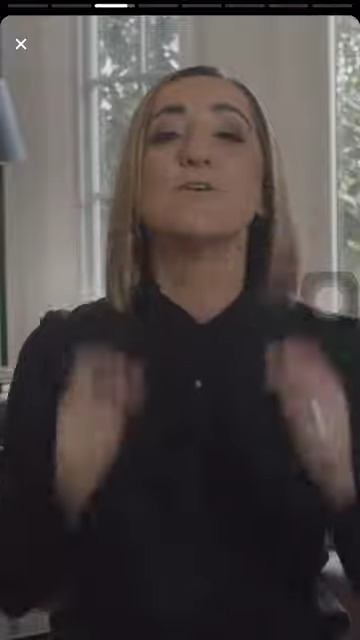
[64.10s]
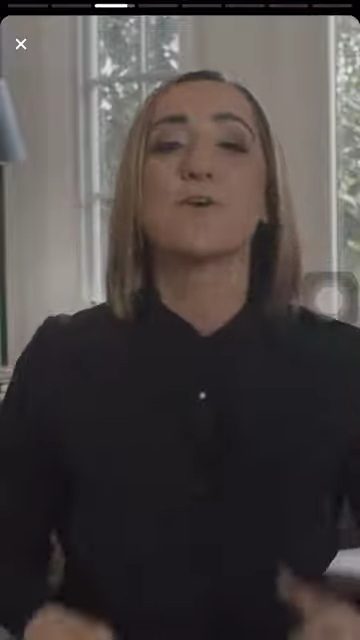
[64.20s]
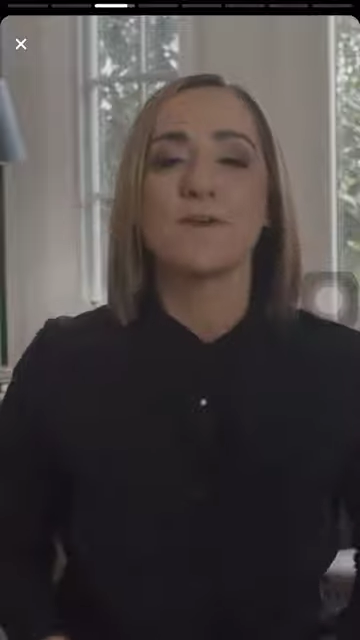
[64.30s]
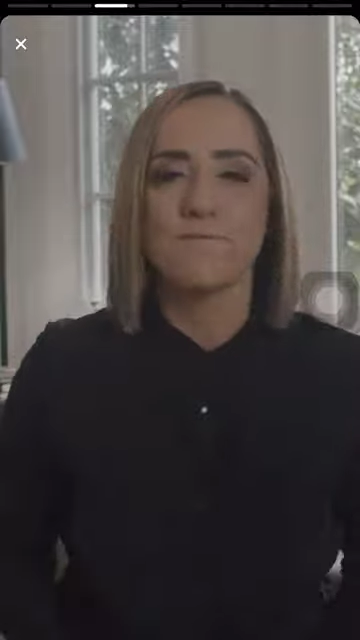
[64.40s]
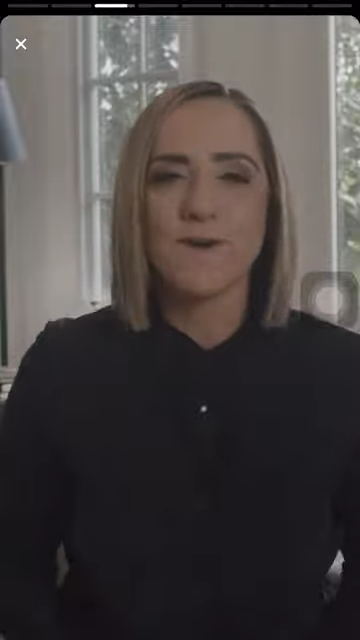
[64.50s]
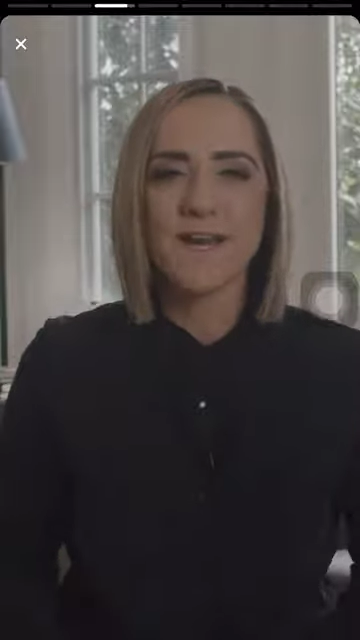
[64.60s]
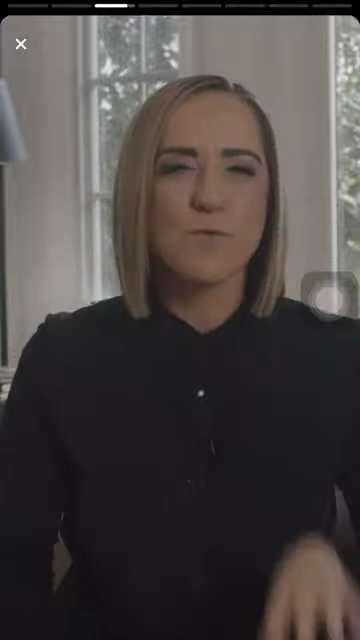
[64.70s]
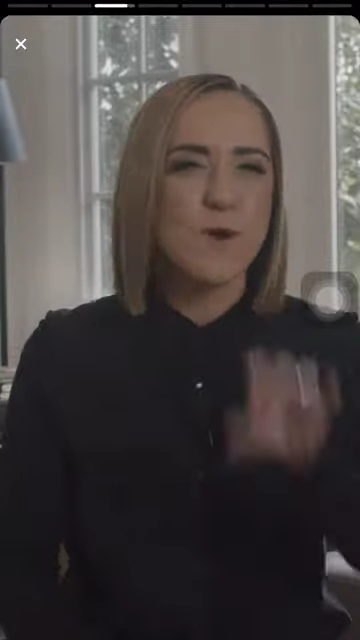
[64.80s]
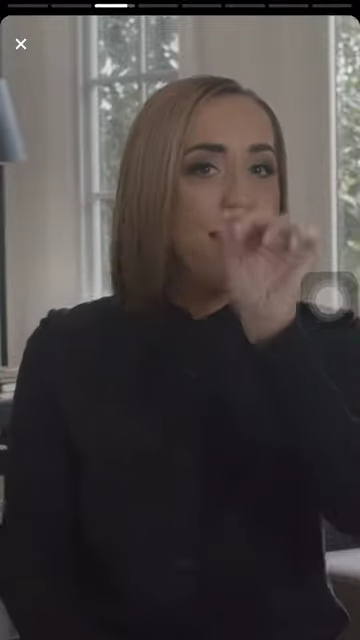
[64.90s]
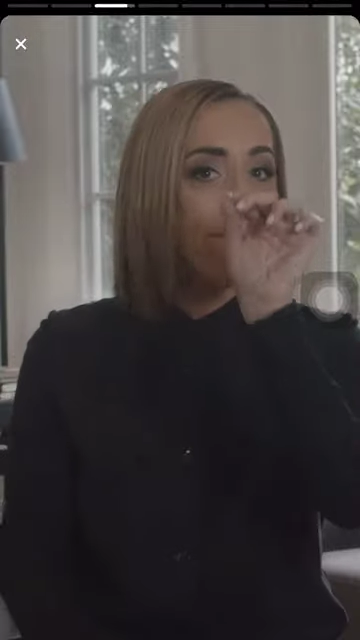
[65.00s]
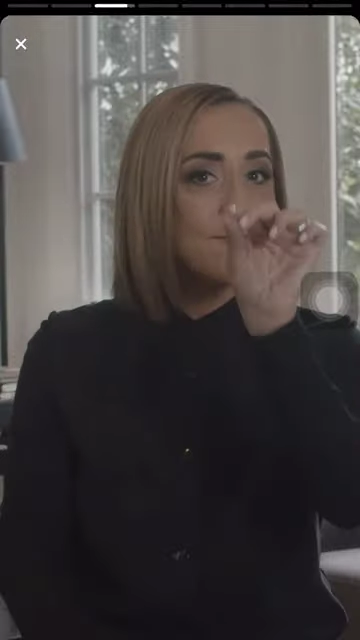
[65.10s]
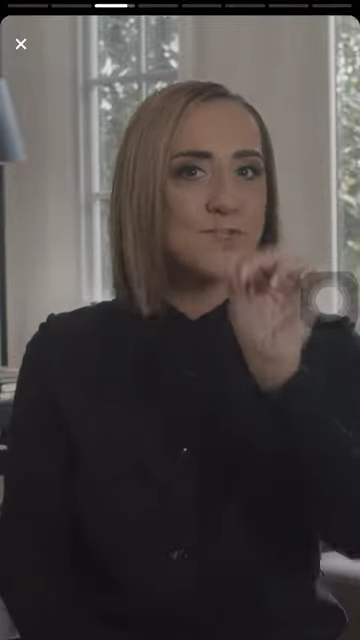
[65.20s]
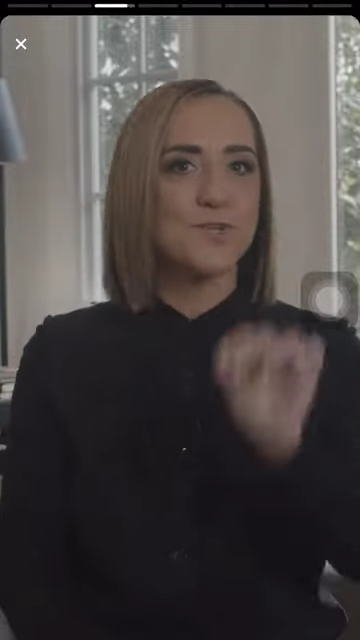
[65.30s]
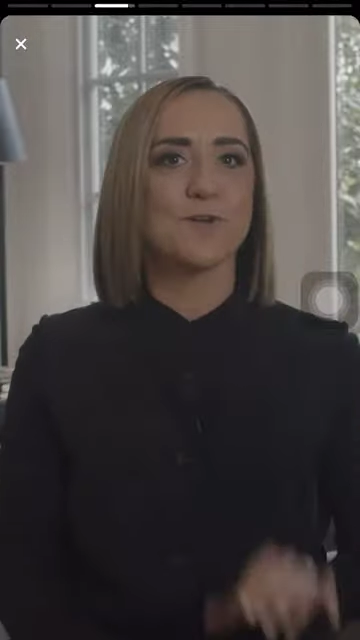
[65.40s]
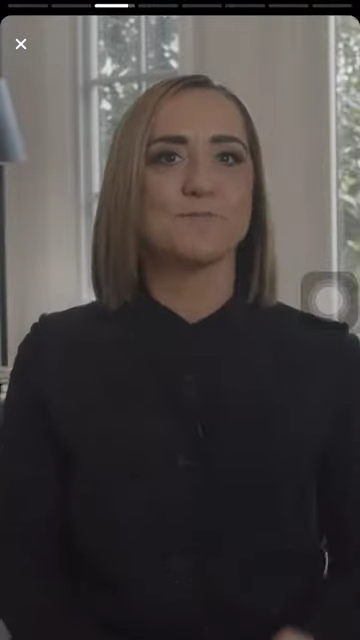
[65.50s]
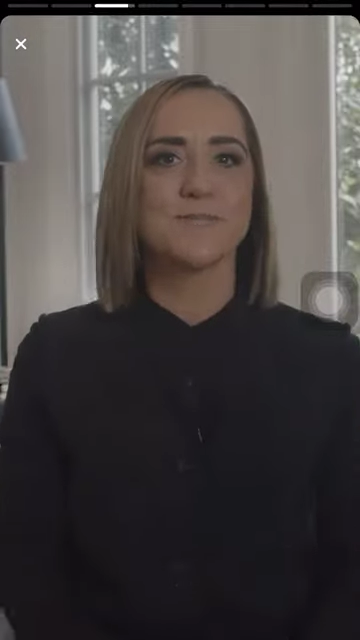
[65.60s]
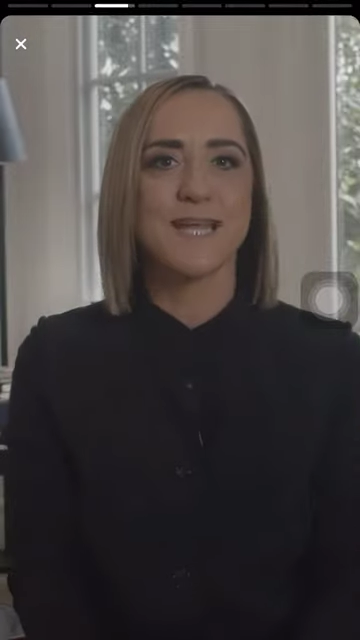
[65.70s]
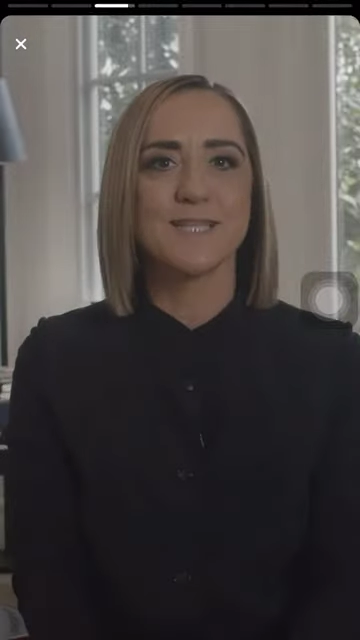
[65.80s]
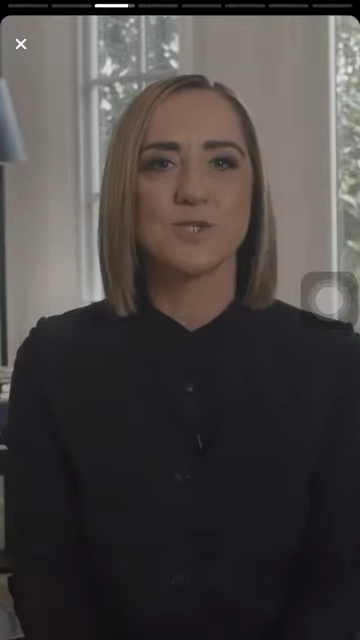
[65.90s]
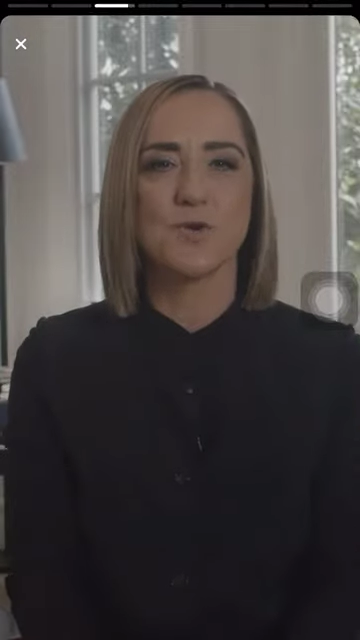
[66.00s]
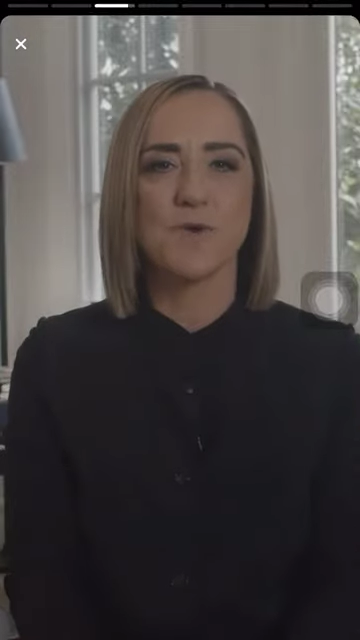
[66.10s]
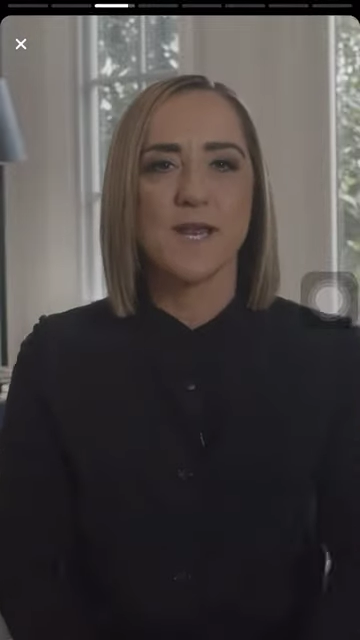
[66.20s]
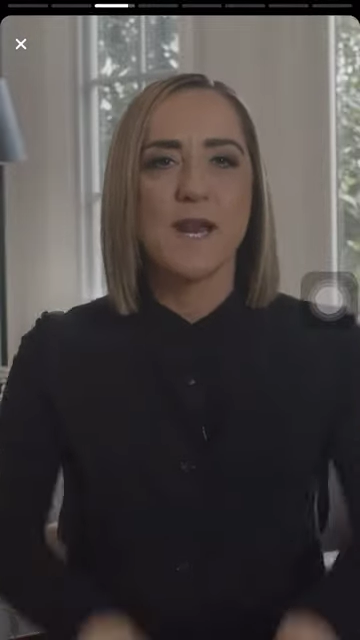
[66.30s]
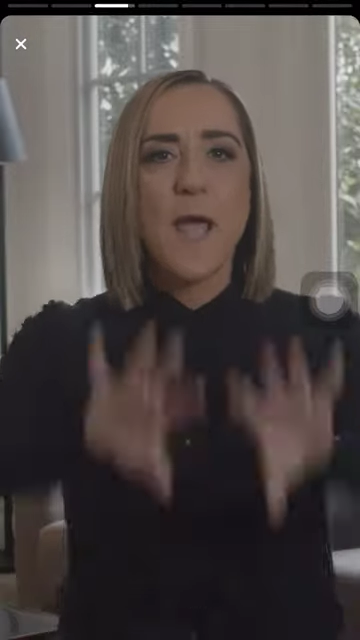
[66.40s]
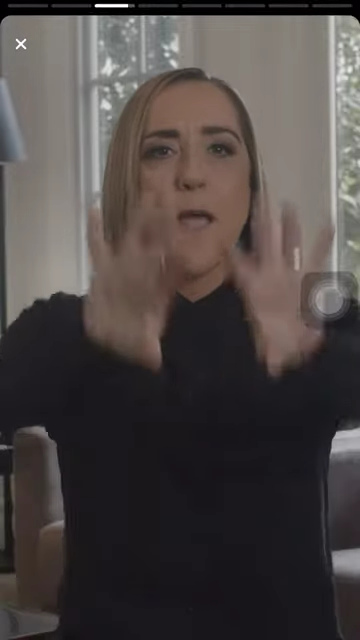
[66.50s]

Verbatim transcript: you're confronting, whatever circumstance you're in,